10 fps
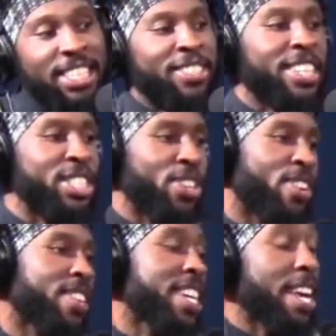Because, you
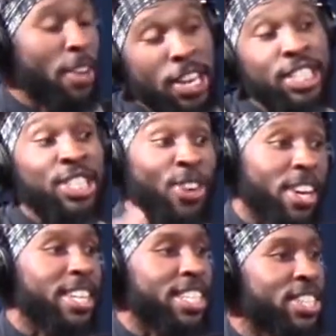know,
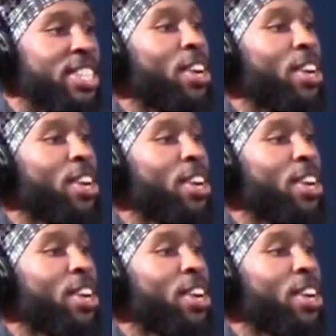historically, you can know